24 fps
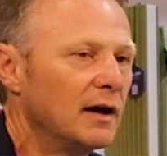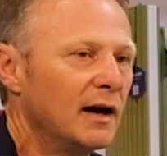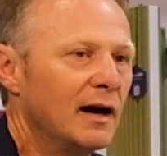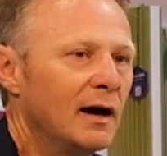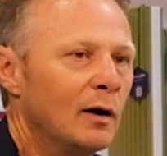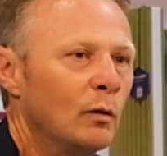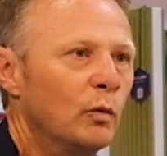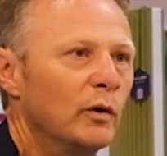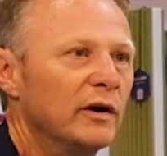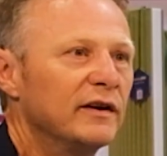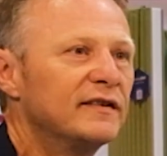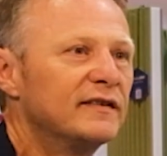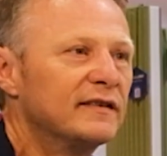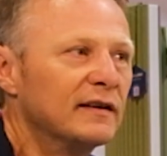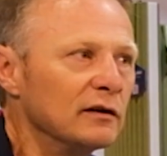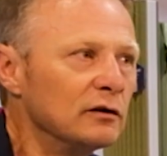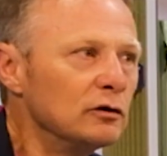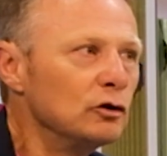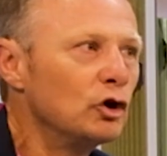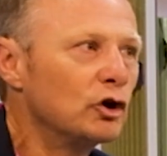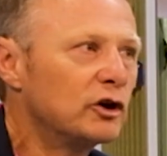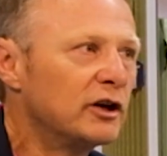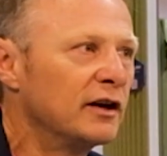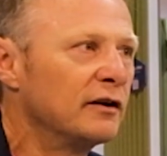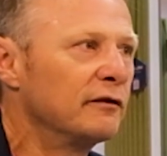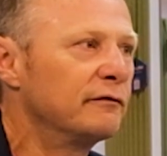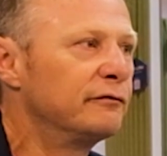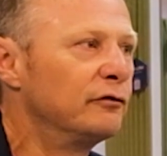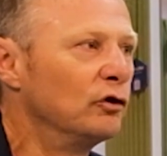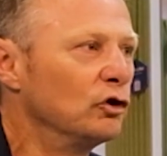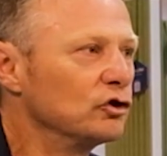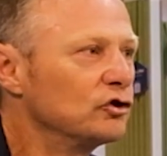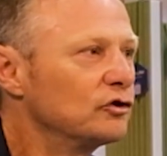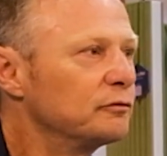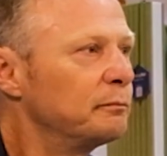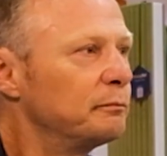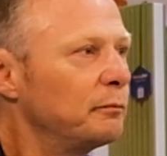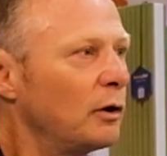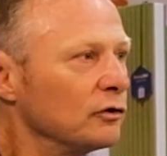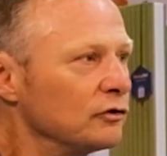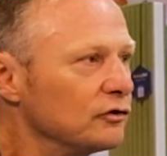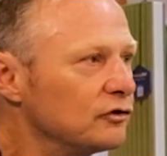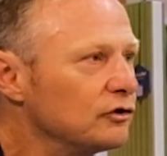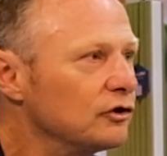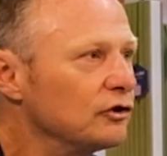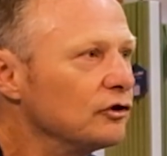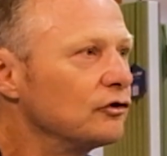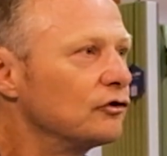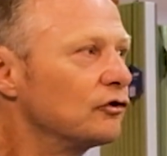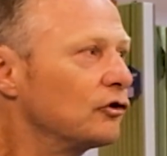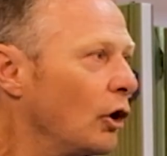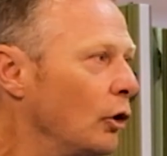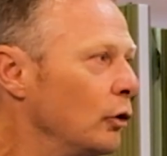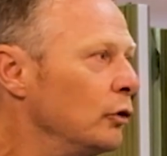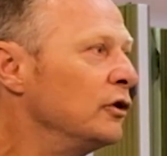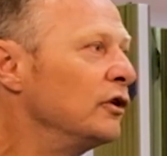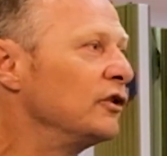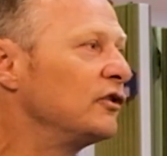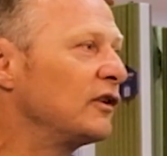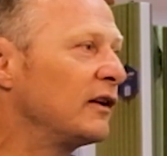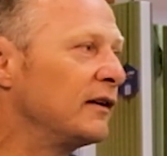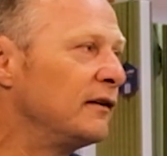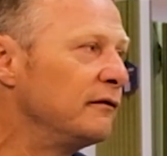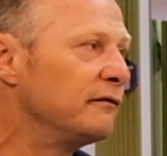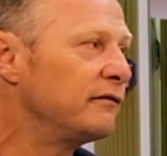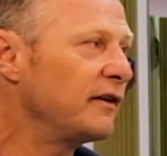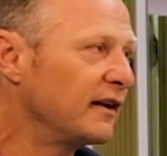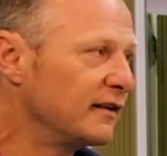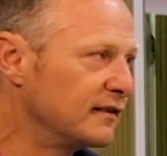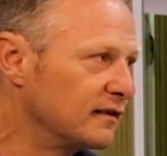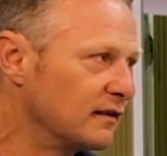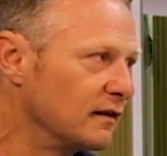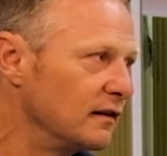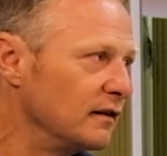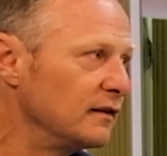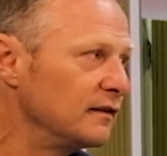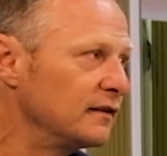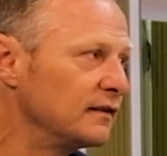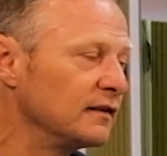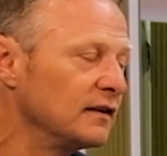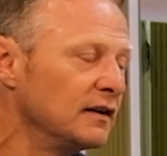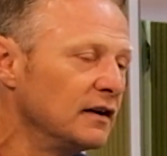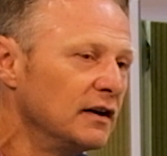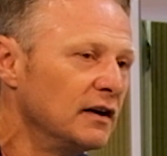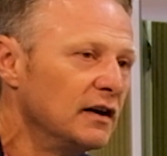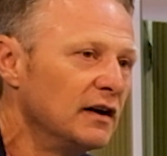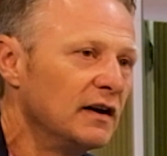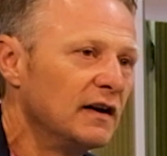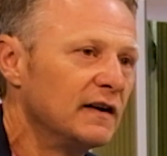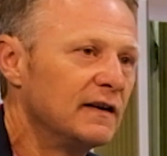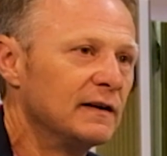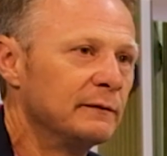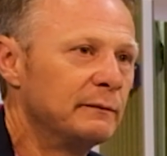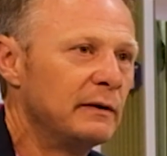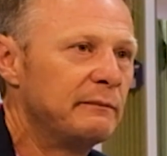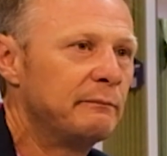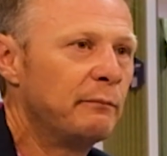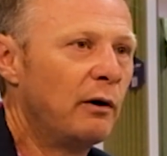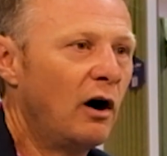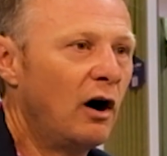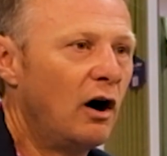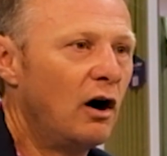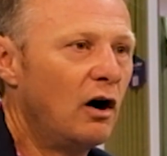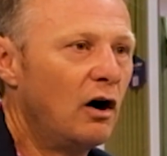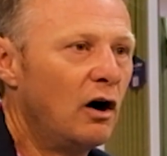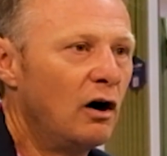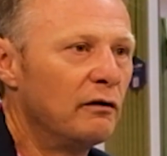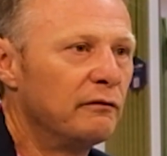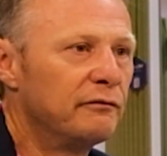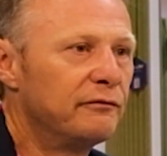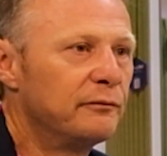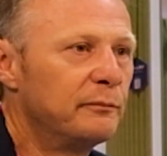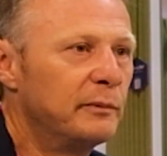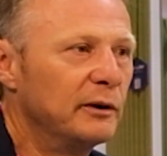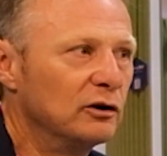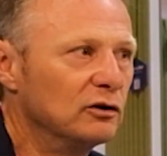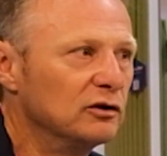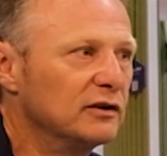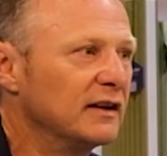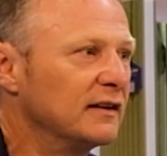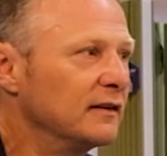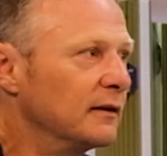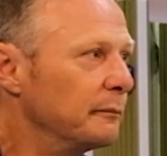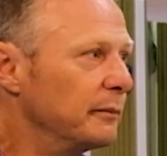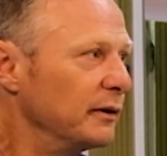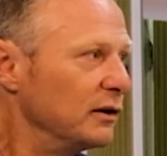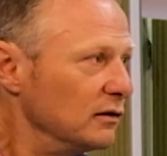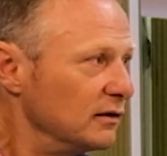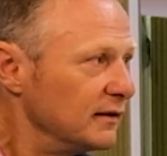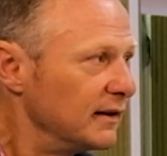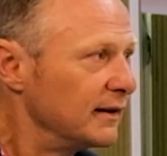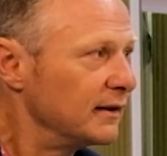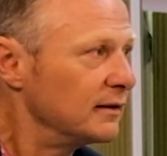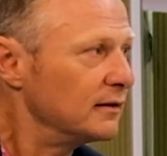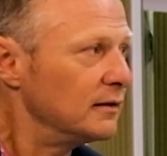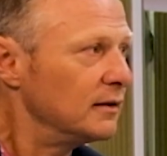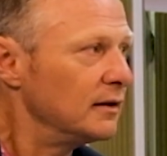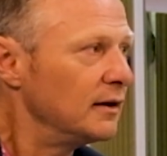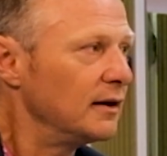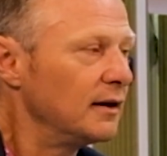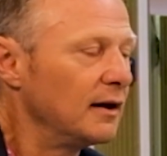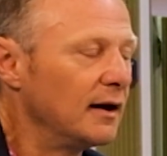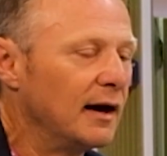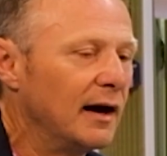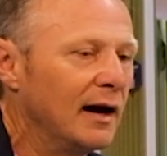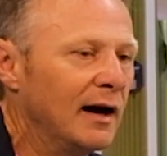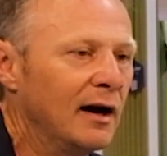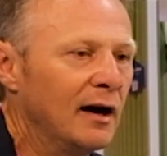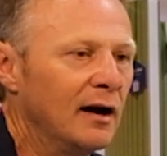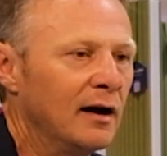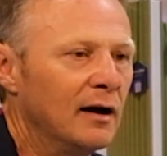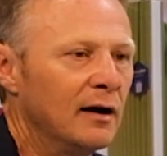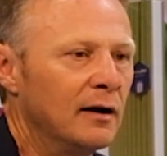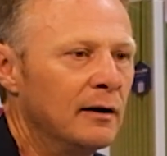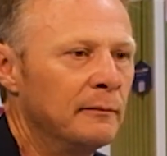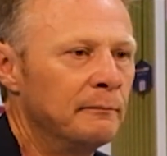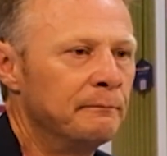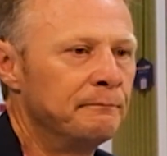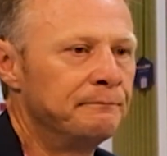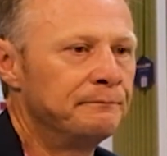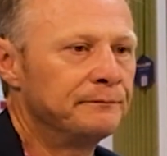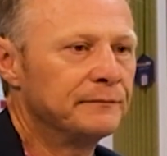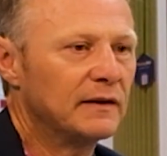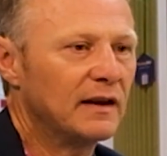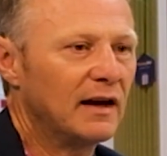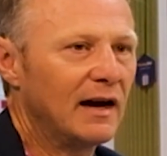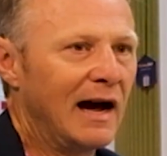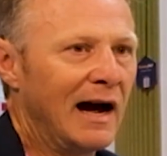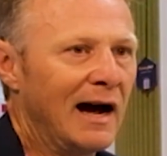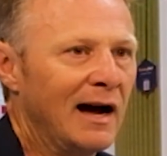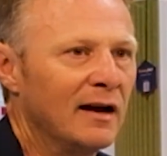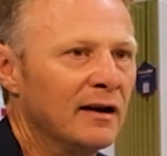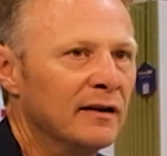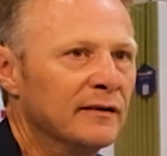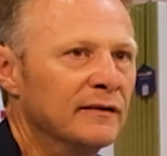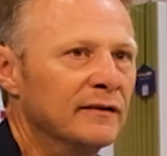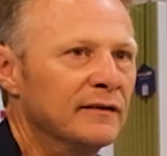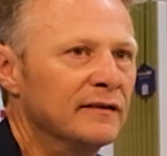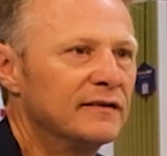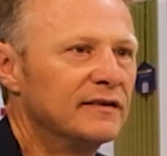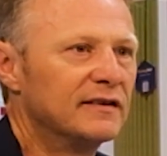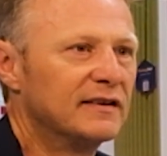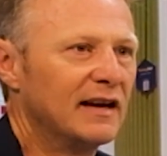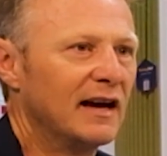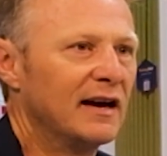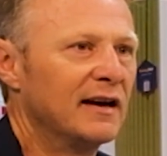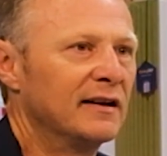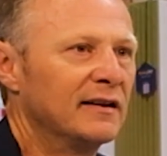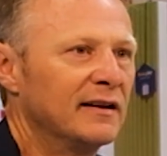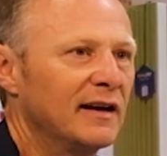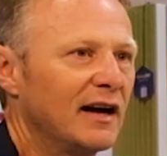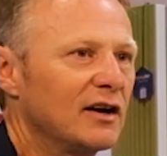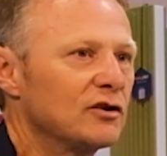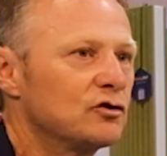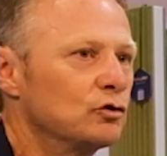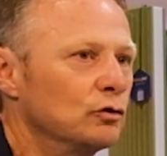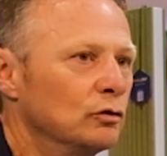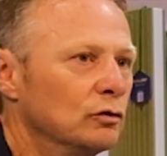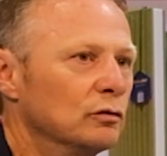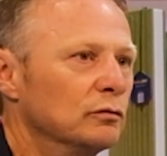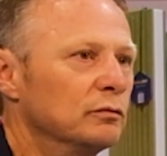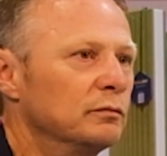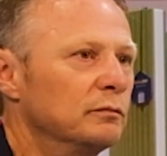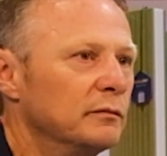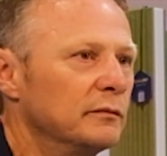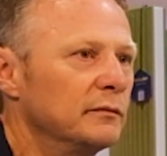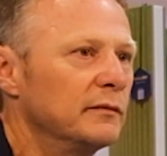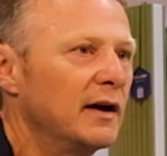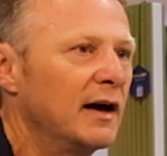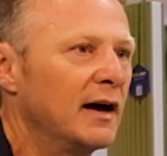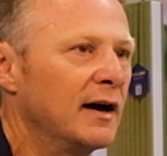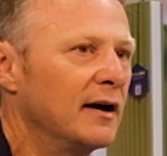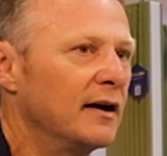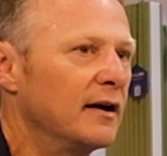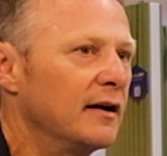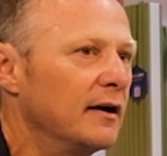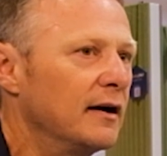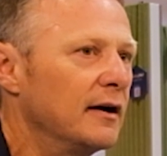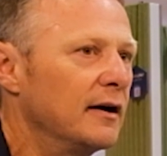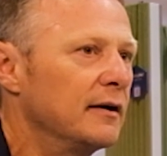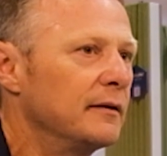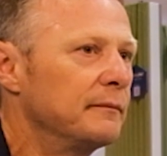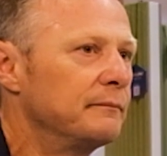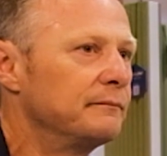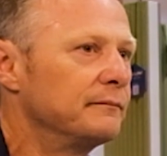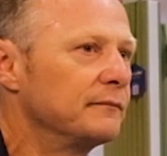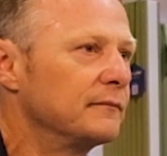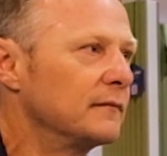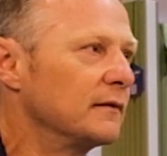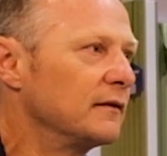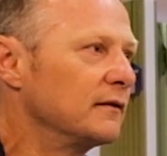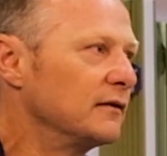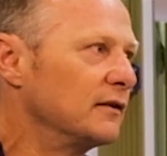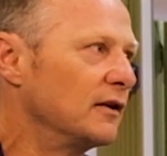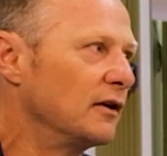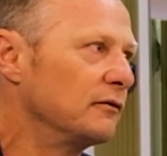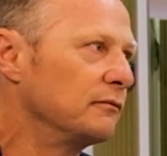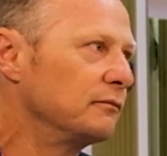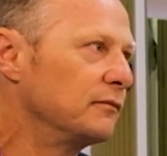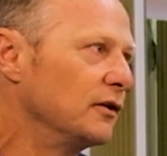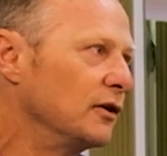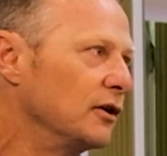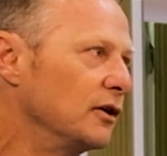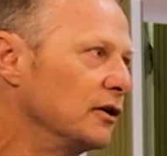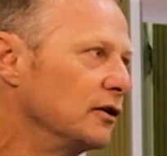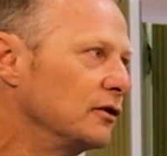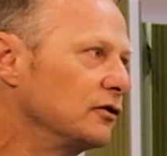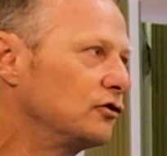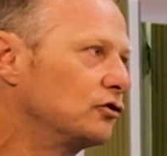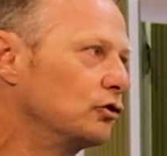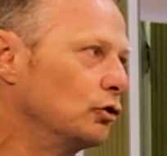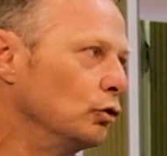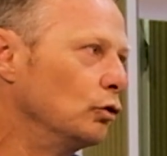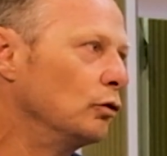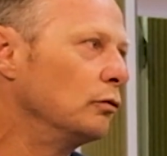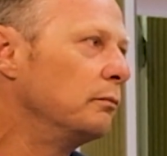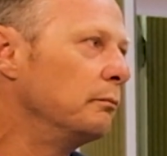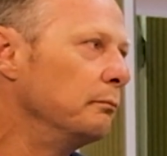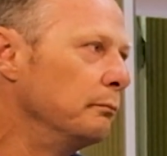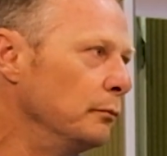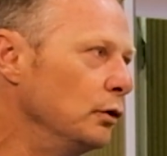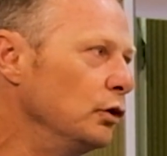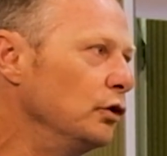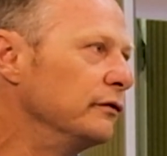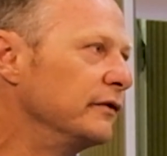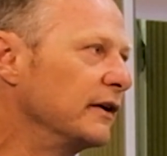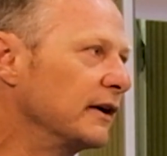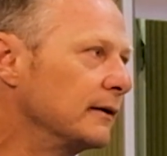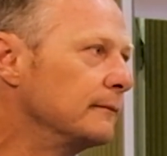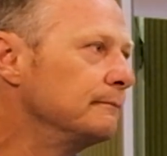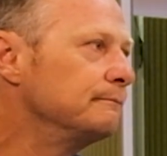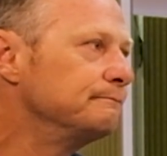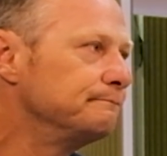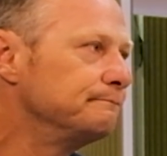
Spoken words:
We're still looking for sponsors, donors, and investors to be part of building the building, and getting the actual the school moving.